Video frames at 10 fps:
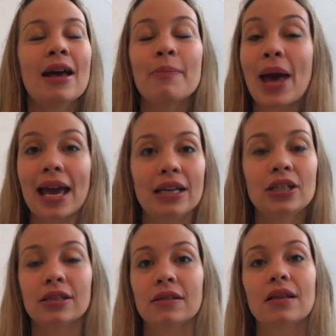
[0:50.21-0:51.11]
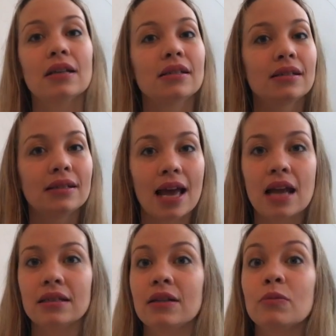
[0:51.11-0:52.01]
patience,
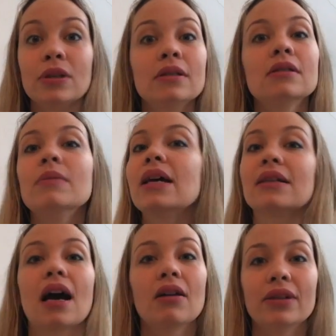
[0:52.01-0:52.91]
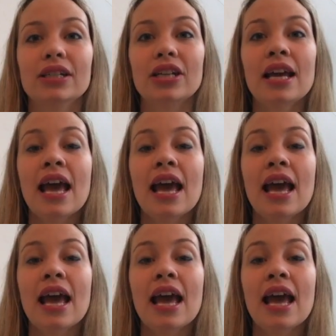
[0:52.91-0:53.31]
understanding, wisdom, and courage.